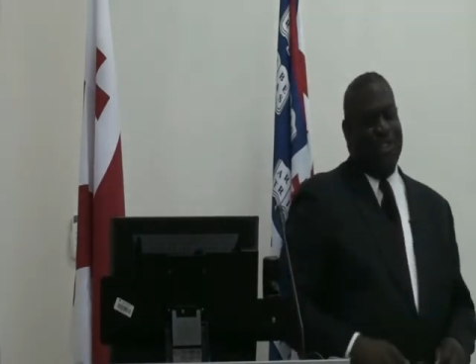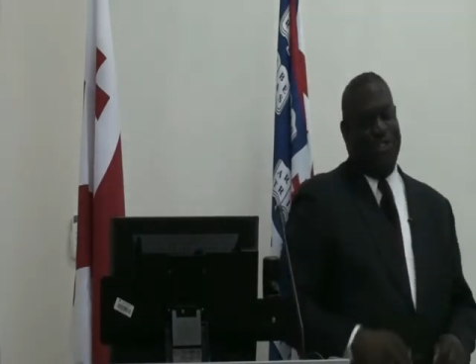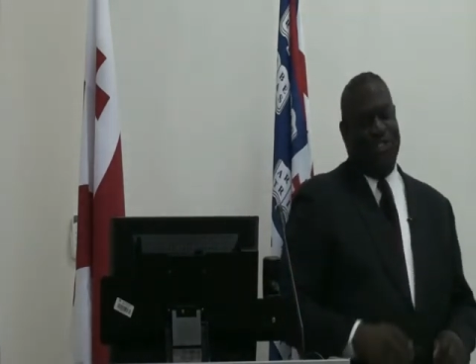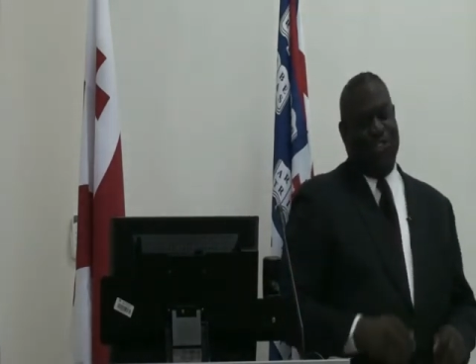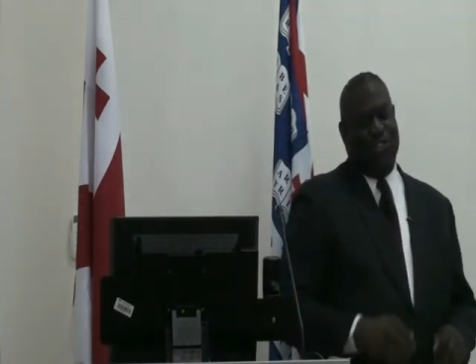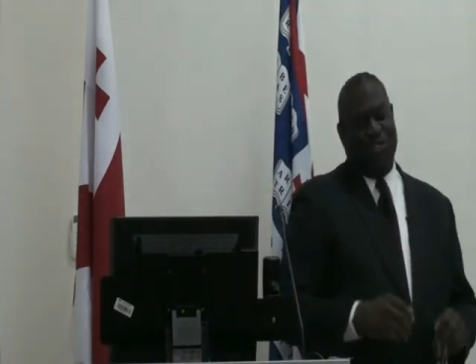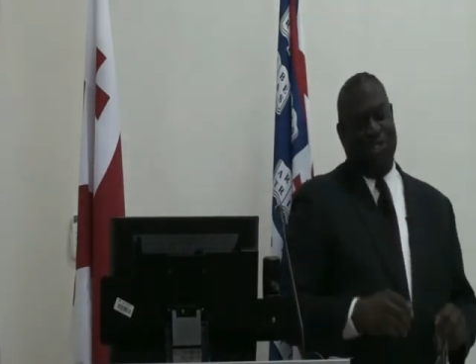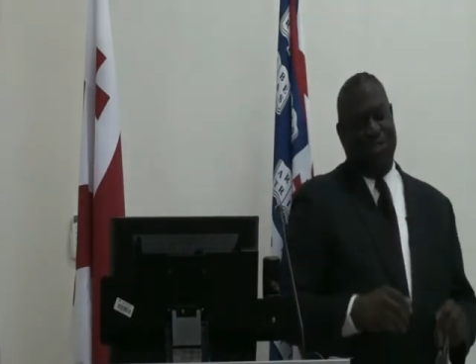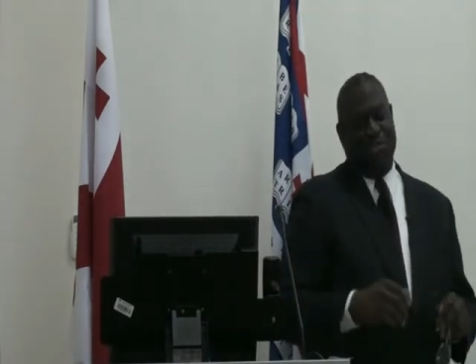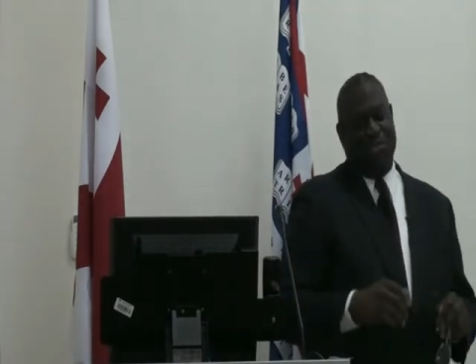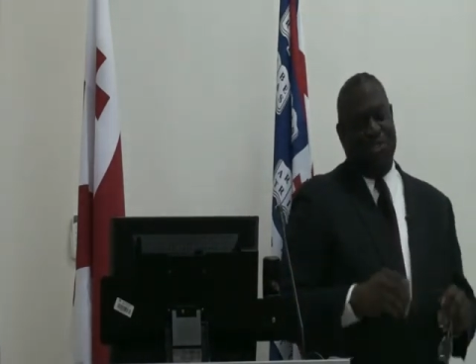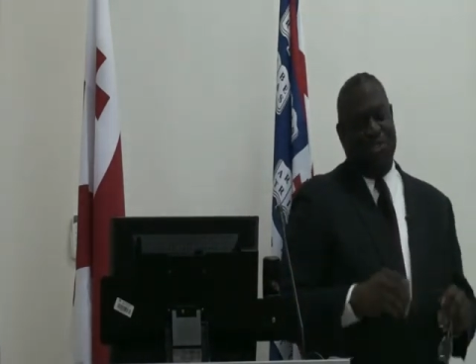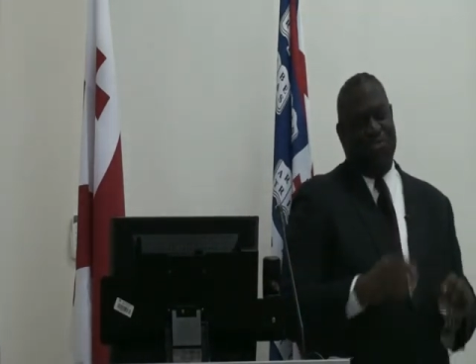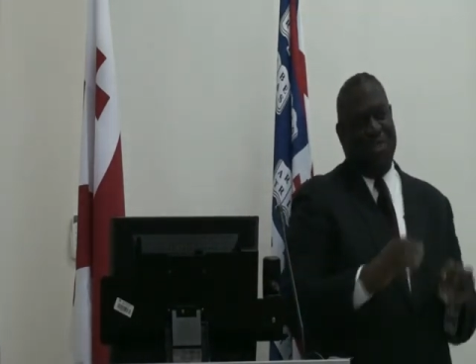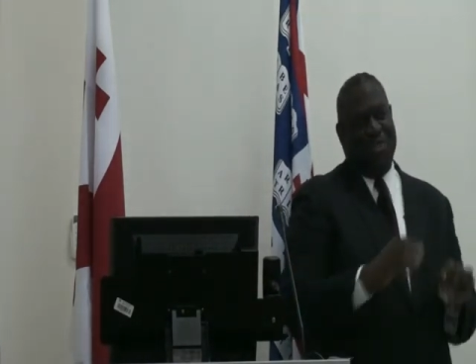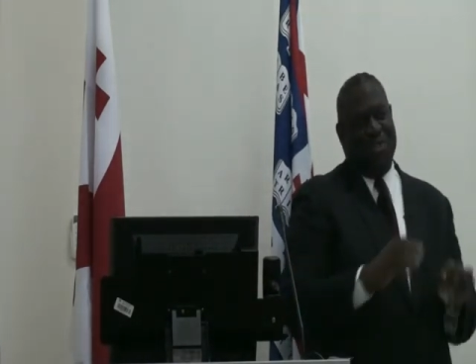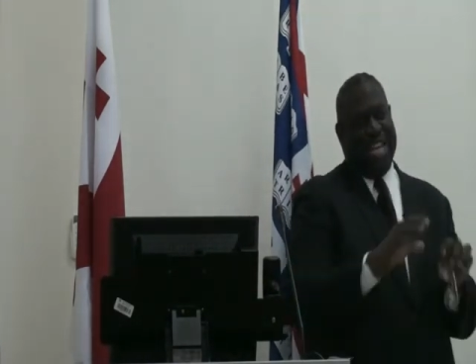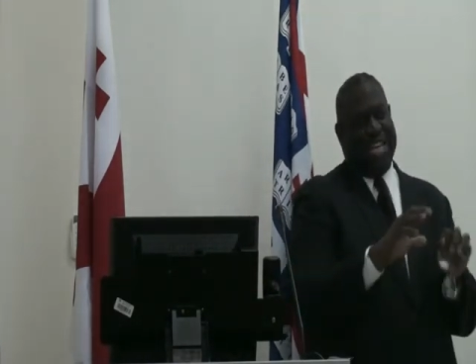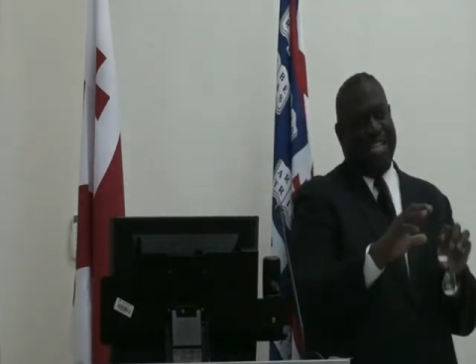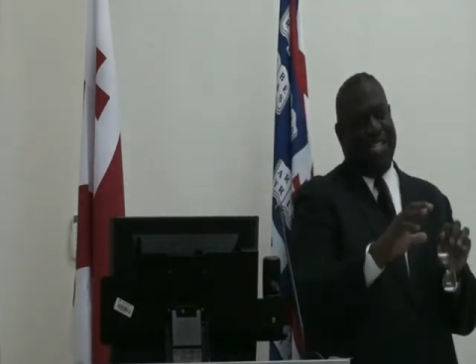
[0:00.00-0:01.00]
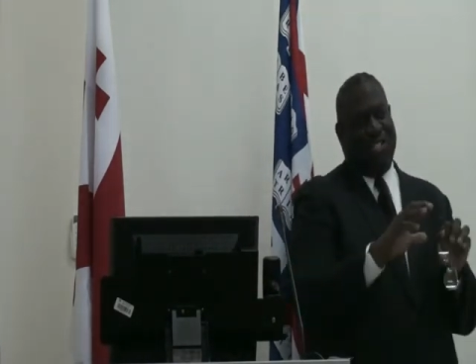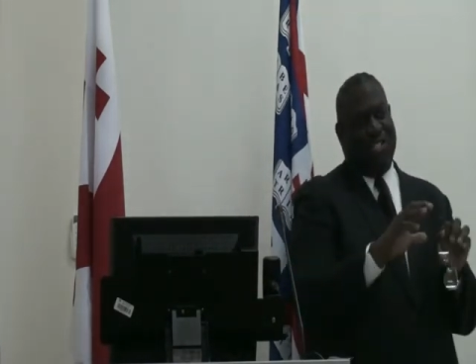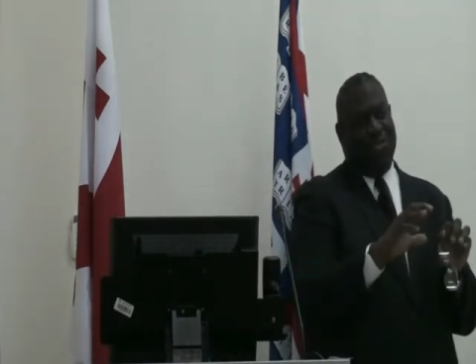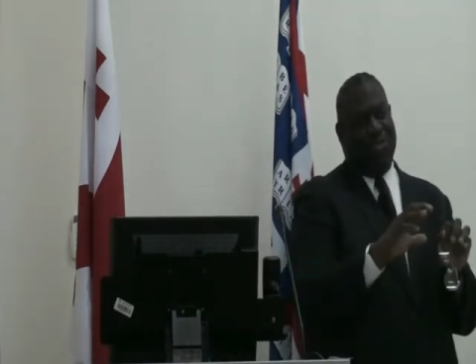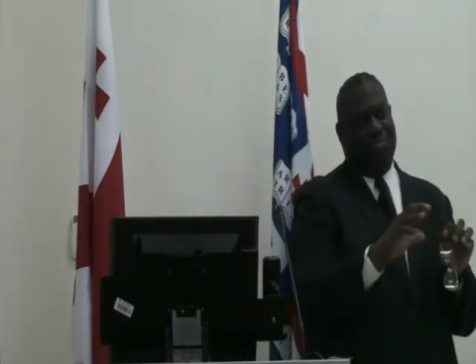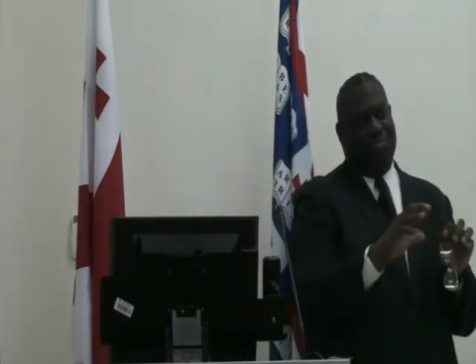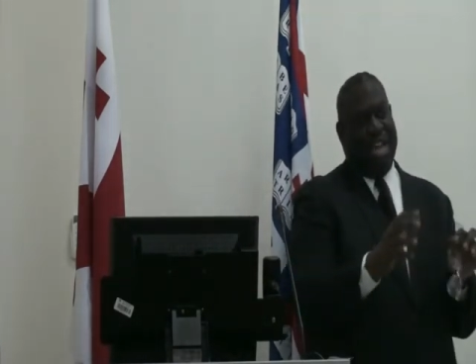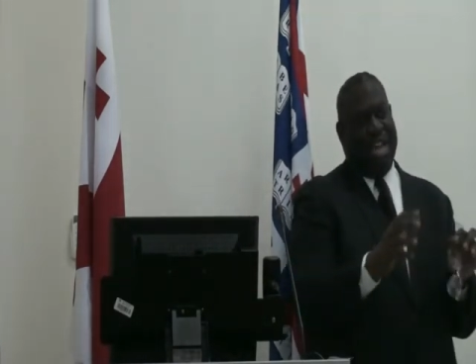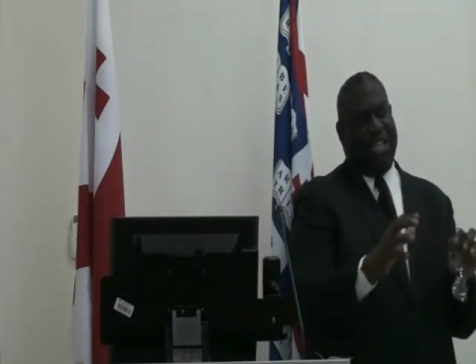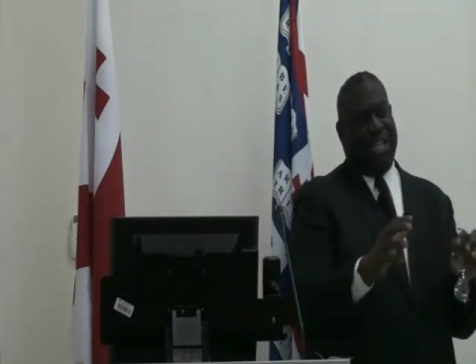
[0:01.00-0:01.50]
So the movement is
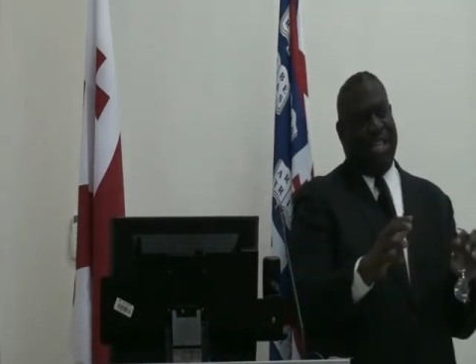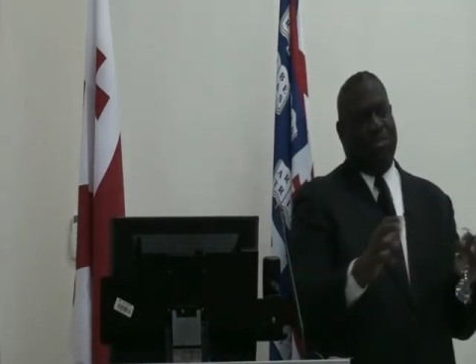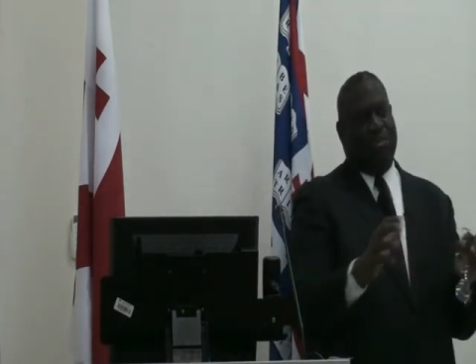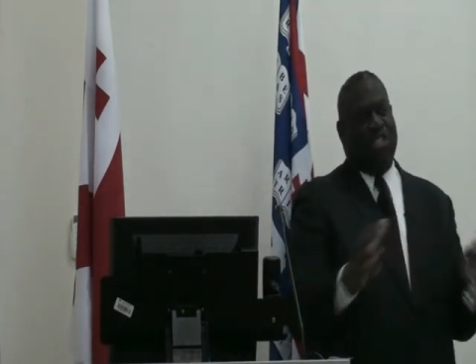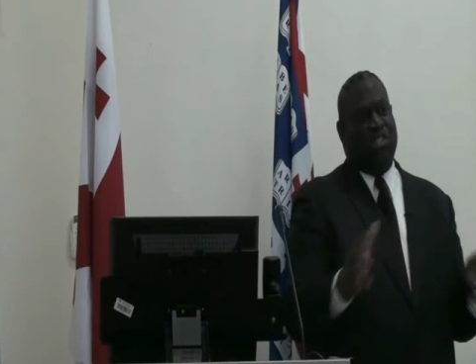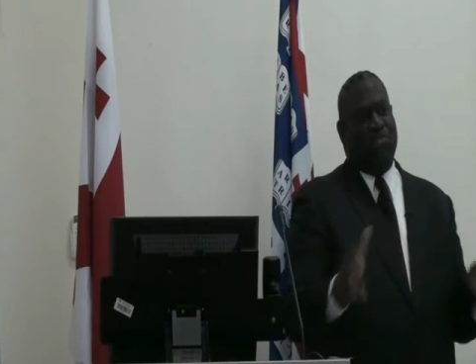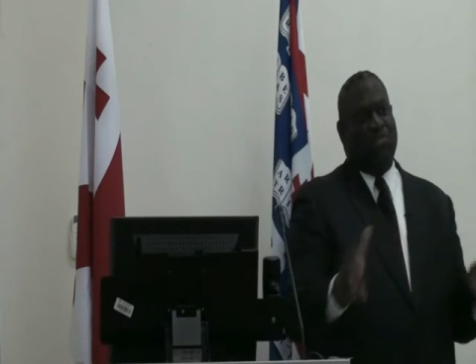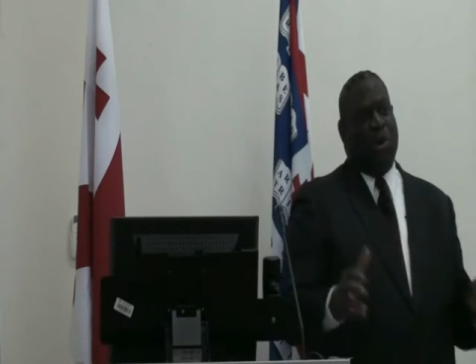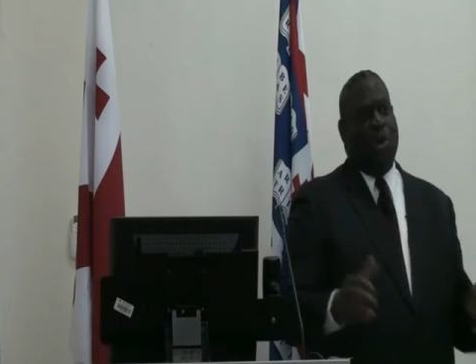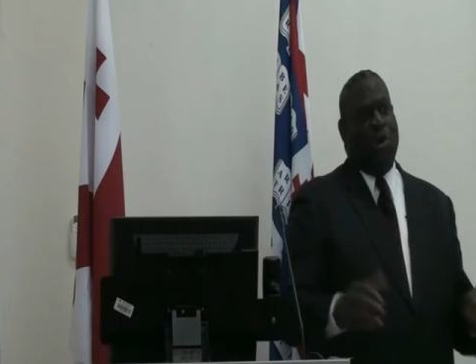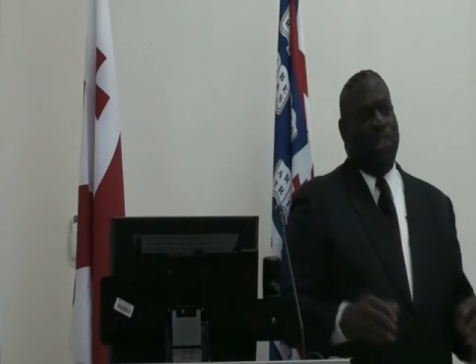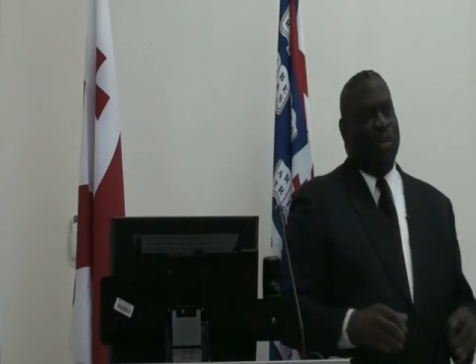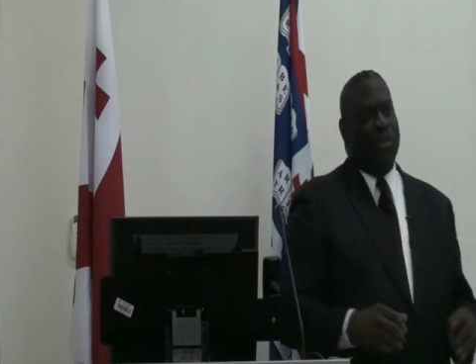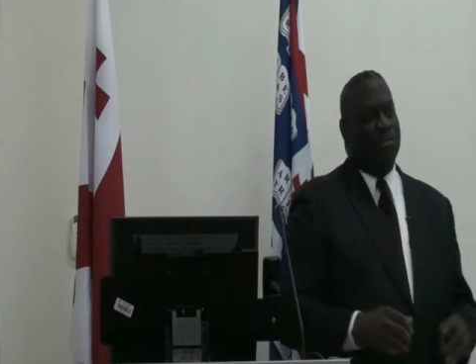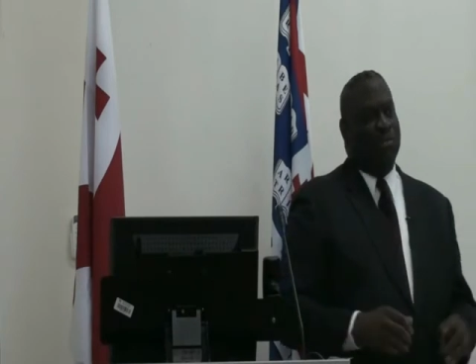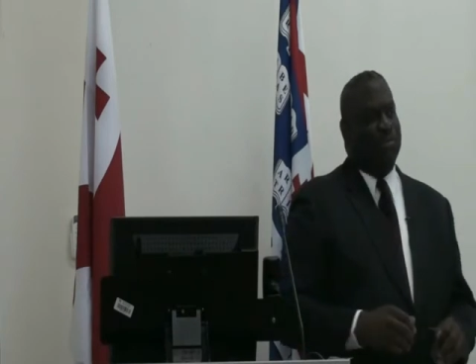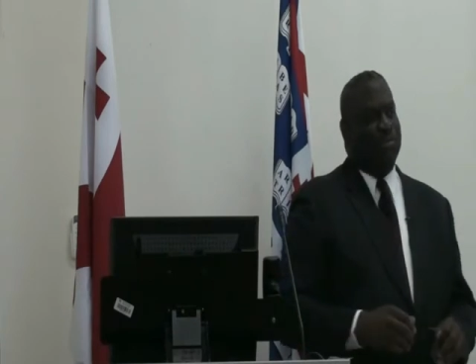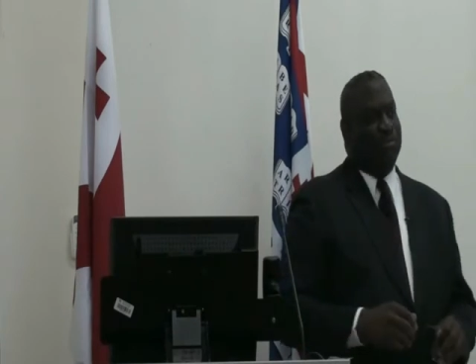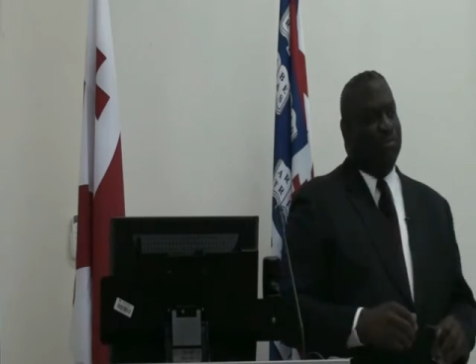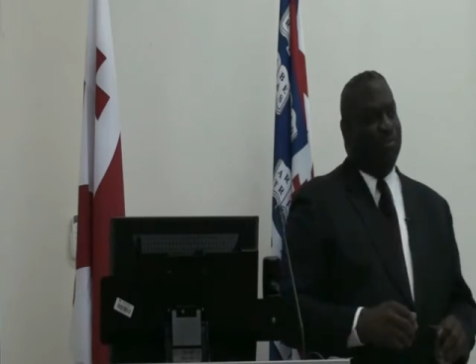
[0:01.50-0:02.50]
to make them smaller.